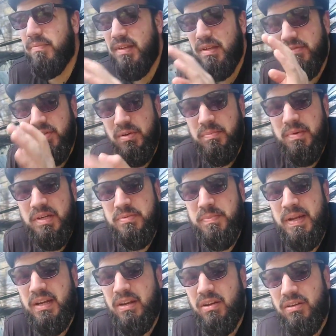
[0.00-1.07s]
Gives you a much
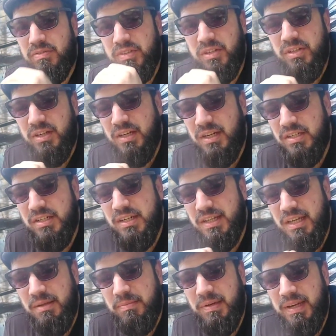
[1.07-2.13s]
better loft, and you can actually
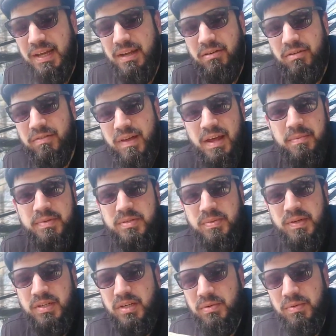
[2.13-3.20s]
keep a layer of air
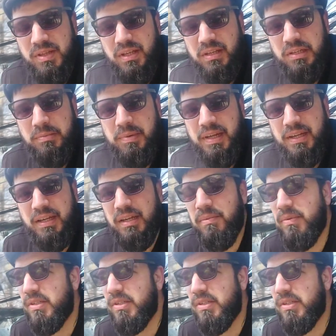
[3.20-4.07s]
between you and the under blanket,